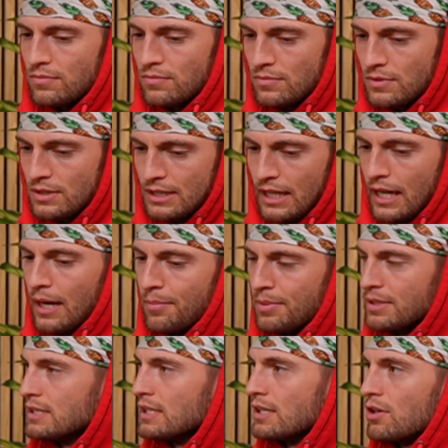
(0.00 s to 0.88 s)
Set up
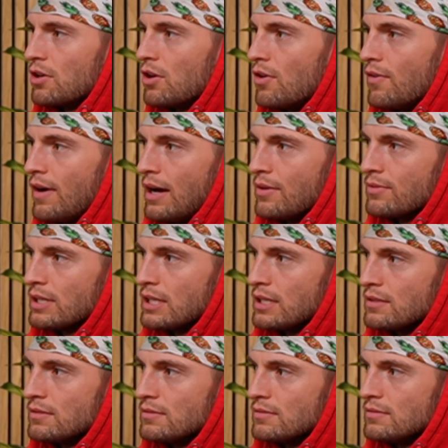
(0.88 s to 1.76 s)
a dinner around
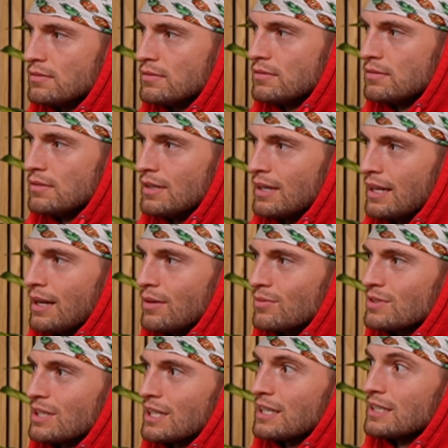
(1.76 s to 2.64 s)
it. And I
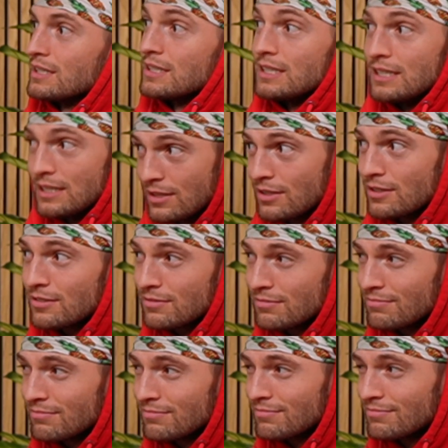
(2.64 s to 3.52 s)
was like, a dinner?
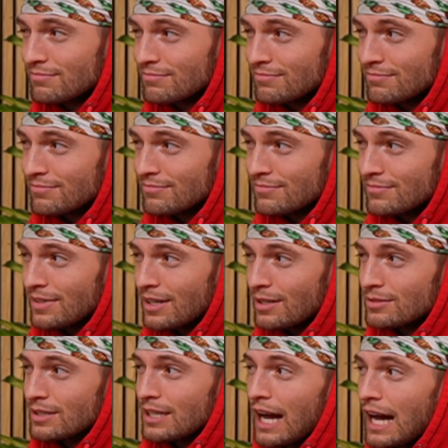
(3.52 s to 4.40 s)
I
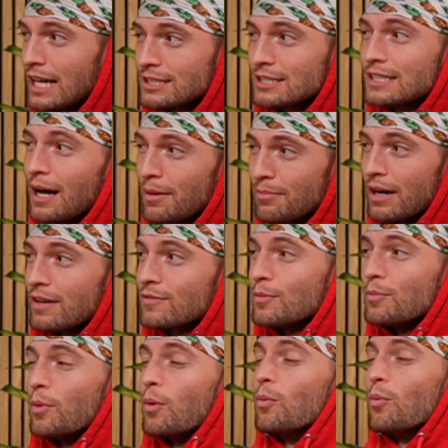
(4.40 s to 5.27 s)
was like, I just got back
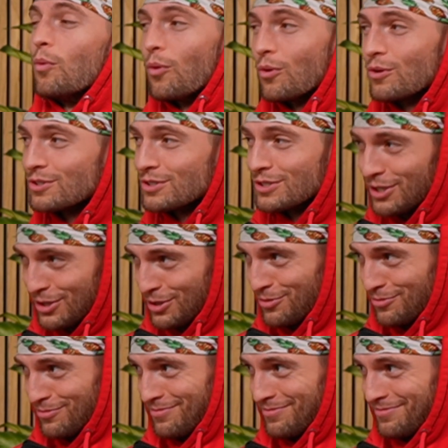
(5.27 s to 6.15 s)
from a war
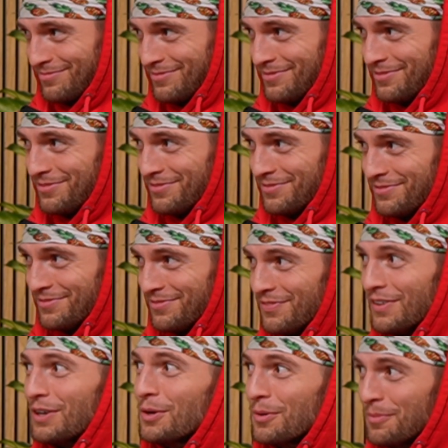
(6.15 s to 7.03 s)
zone
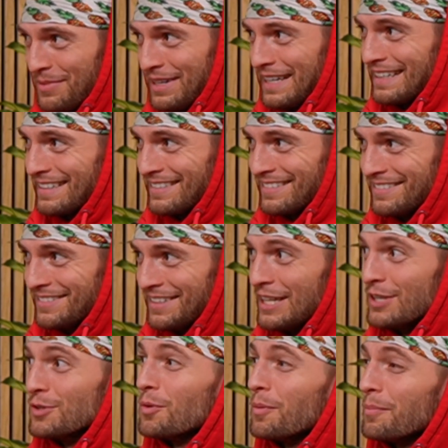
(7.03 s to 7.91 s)
filming.
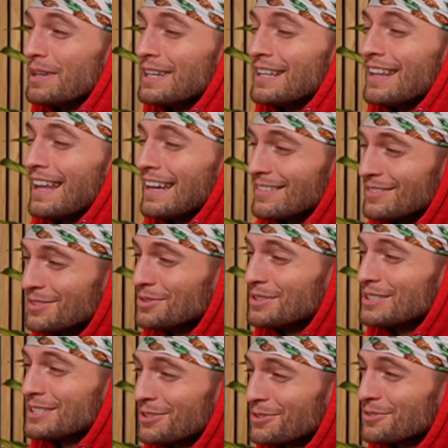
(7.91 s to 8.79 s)
And you want me to like do
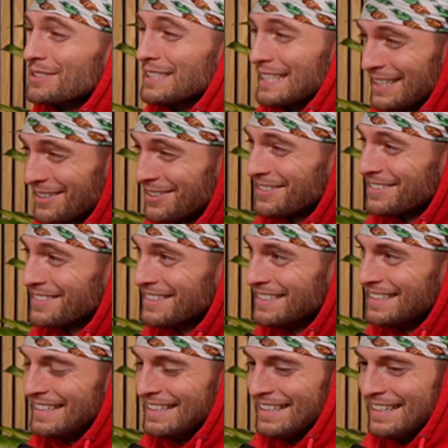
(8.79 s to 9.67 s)
this little dinner?
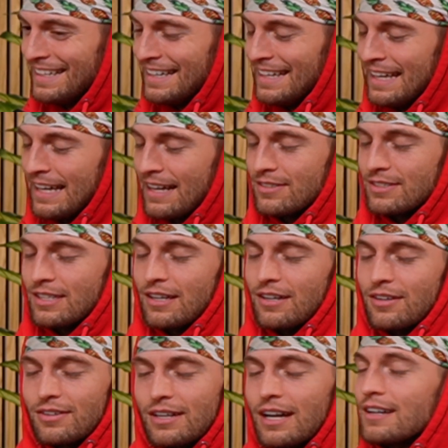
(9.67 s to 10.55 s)
I was like,
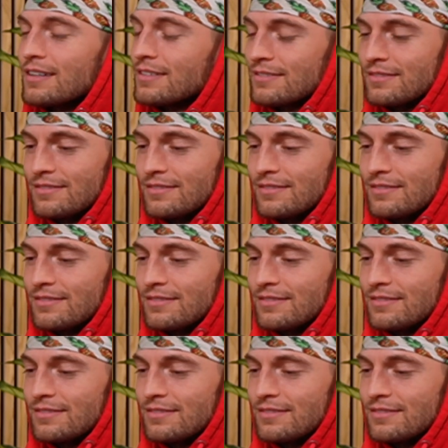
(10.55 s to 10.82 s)
okay.